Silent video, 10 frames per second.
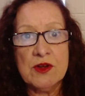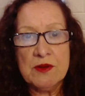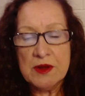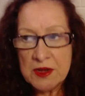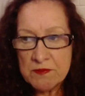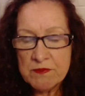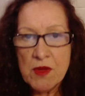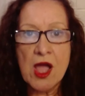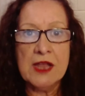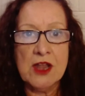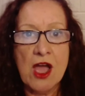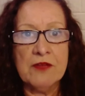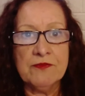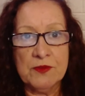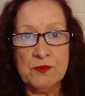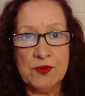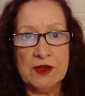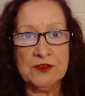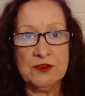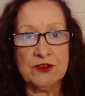in my life in
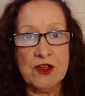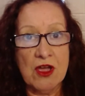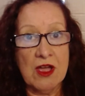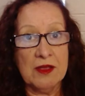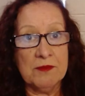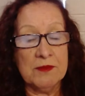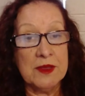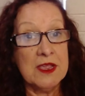present time,